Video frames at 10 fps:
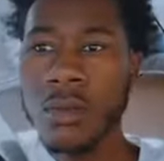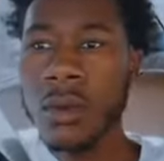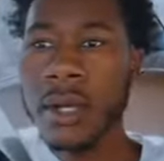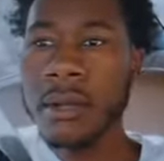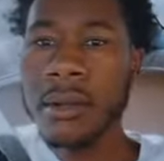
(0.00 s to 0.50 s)

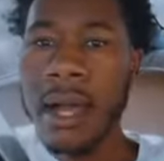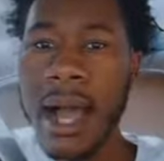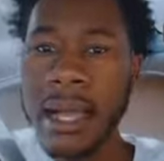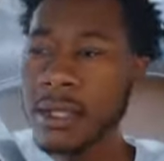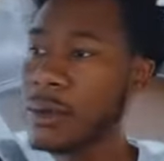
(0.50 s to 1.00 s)
what
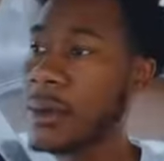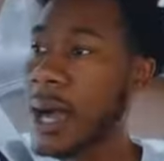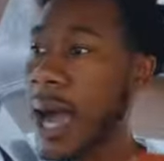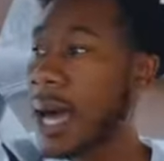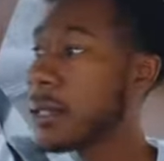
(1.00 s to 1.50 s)
I do.
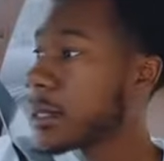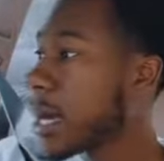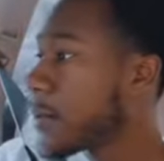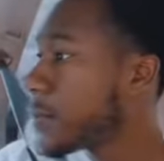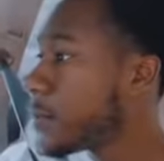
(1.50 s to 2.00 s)
I look
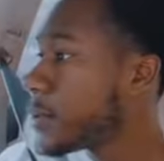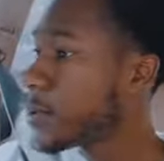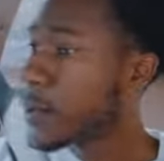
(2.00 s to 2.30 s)
out for people.